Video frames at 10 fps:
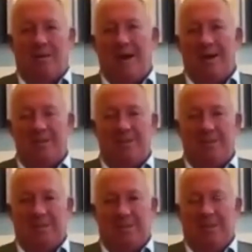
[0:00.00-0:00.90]

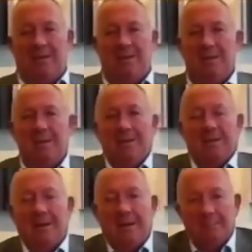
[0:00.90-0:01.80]
creativity
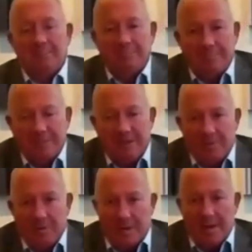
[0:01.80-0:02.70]
if
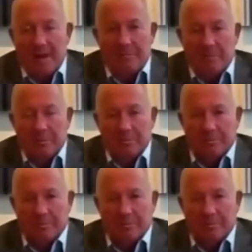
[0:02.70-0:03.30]
you're not careful.